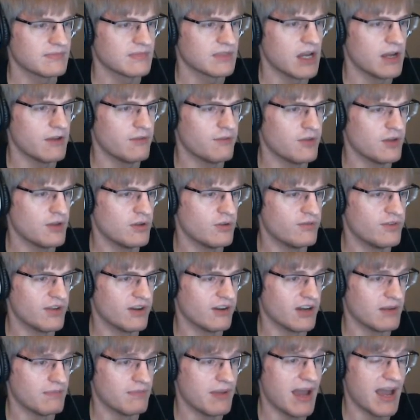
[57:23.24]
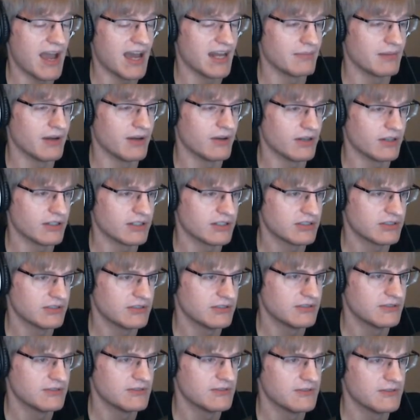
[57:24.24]
I feel very bad about it.
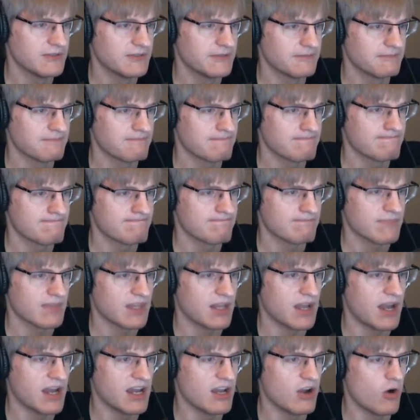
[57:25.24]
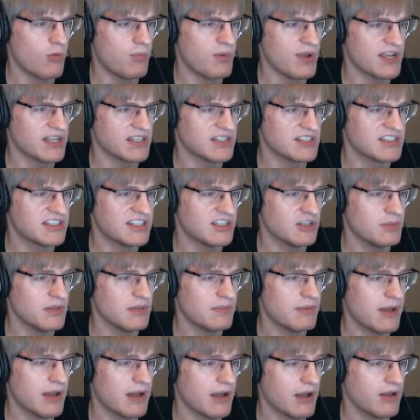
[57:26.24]
I hope we can still be
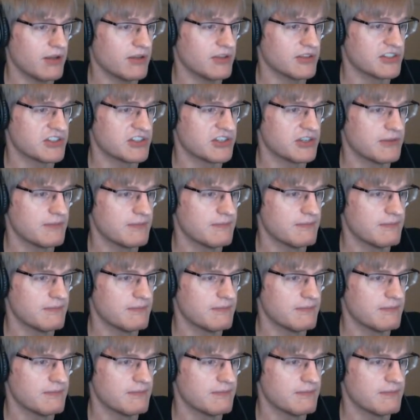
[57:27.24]
pals.